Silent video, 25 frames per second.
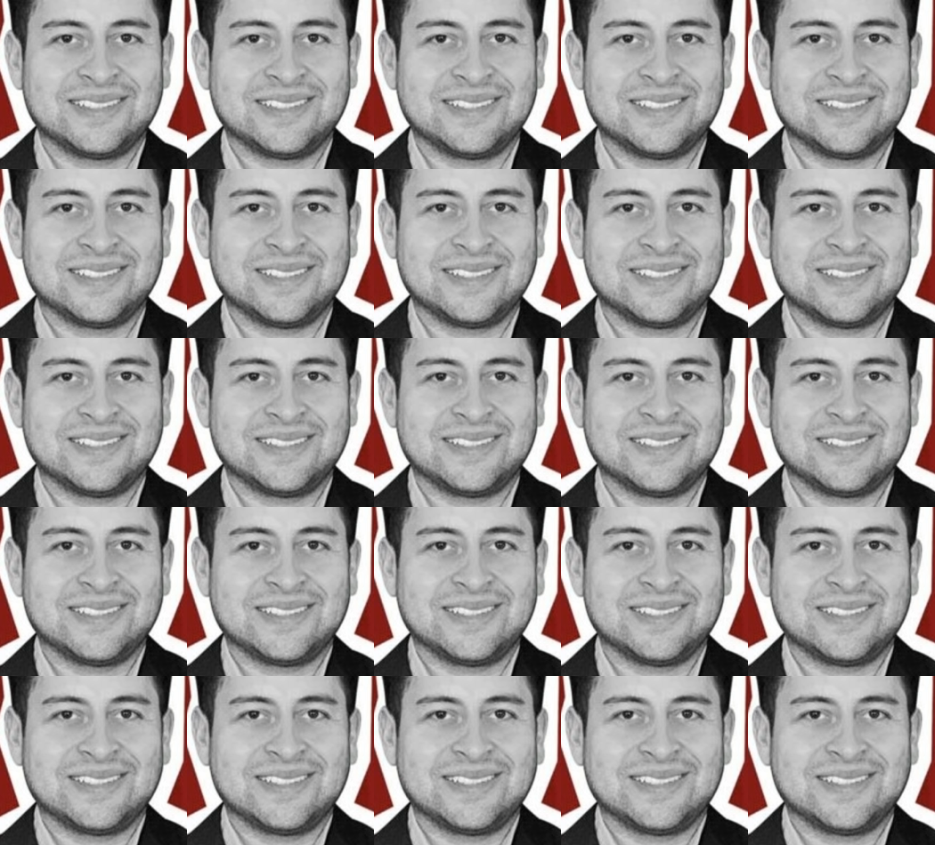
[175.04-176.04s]

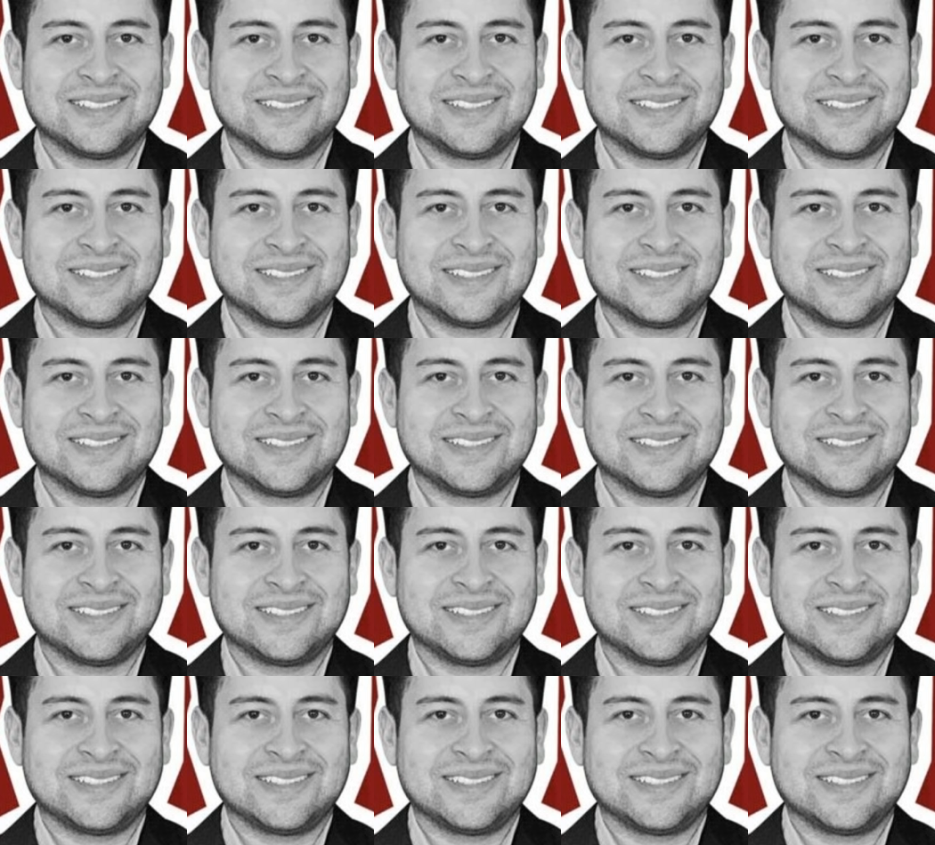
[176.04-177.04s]

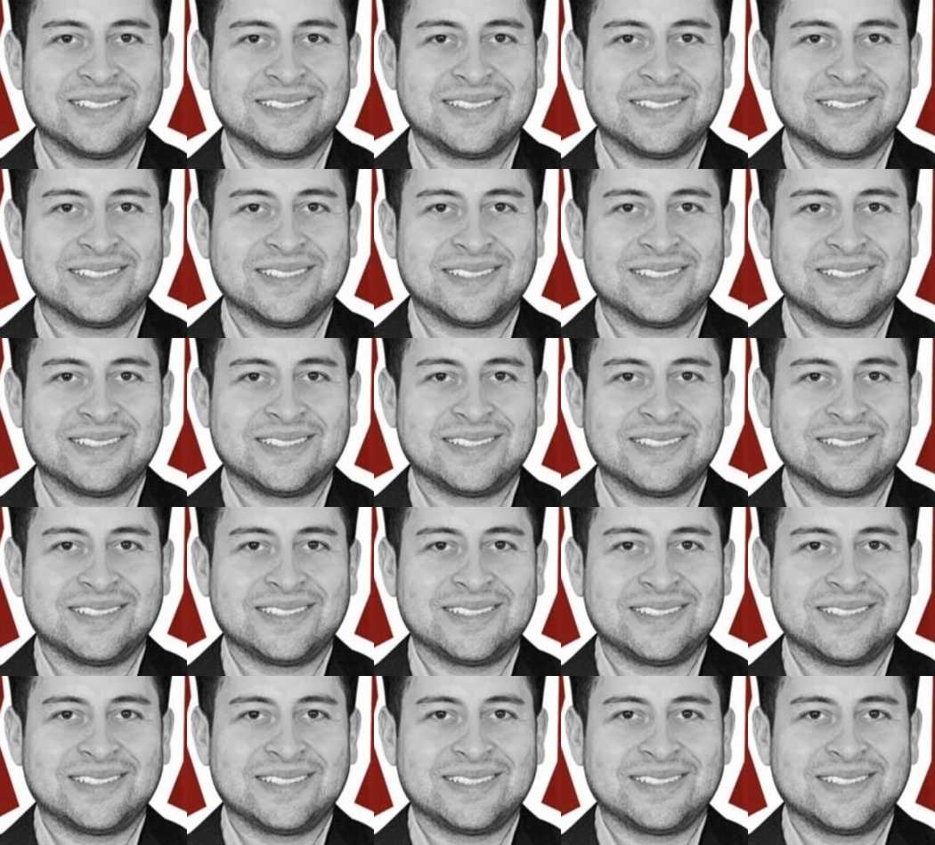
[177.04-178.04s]

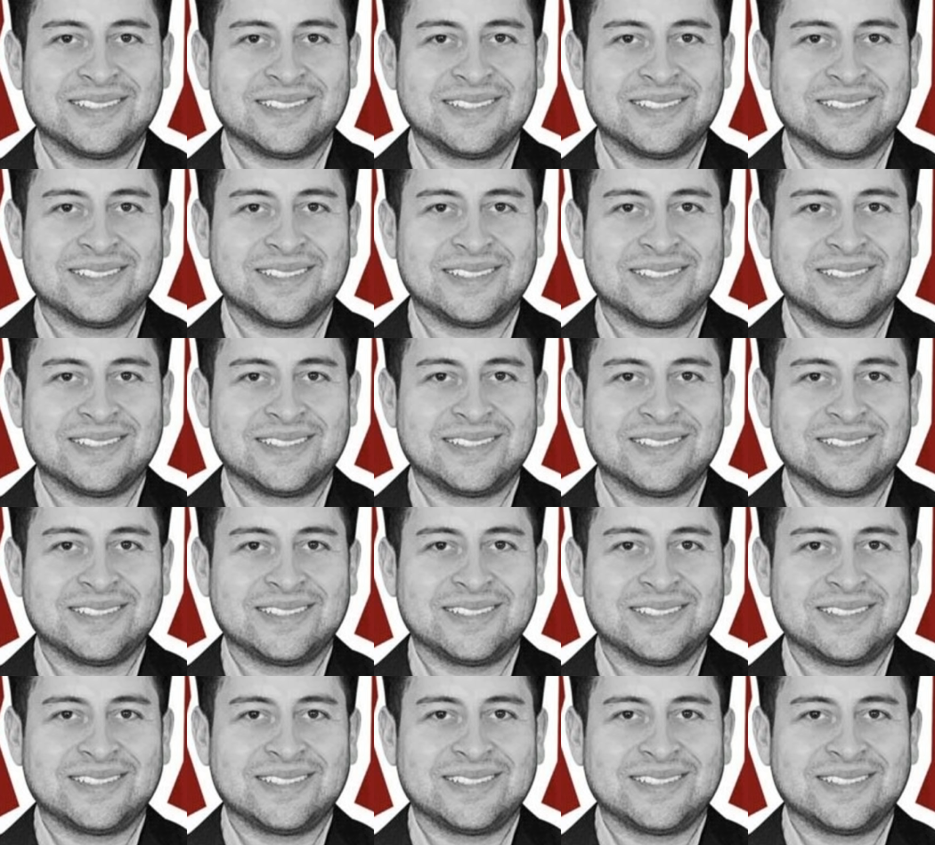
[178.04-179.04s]

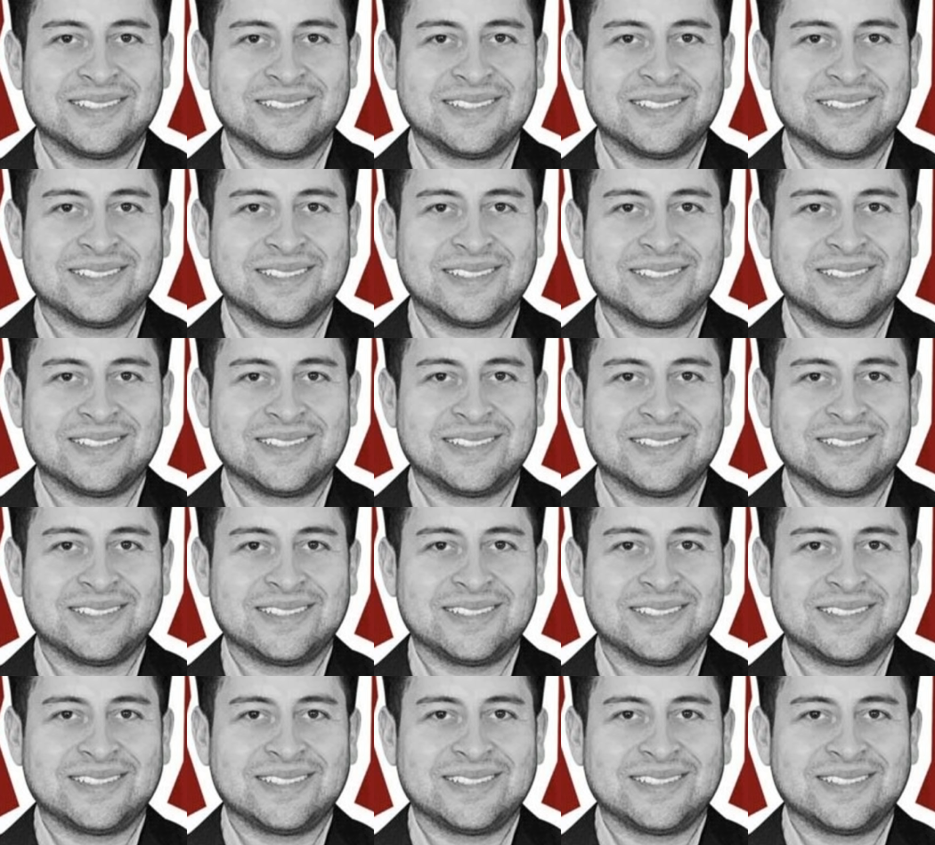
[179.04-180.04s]

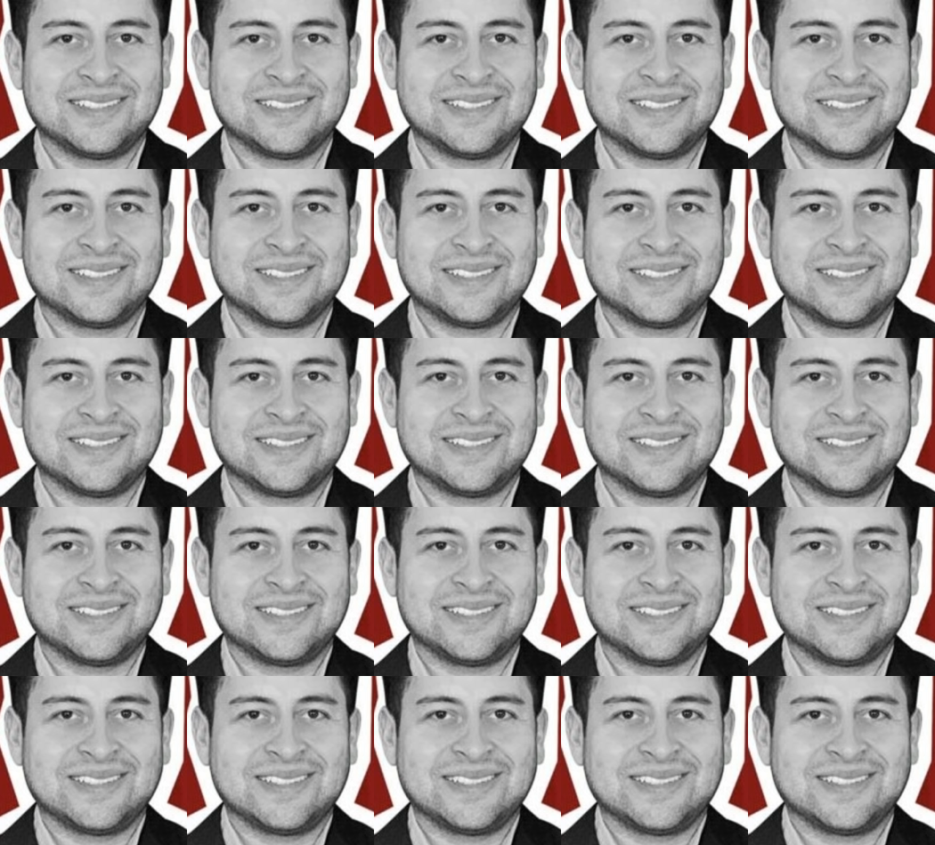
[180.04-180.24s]
The face doesn't move, so there is nothing to read.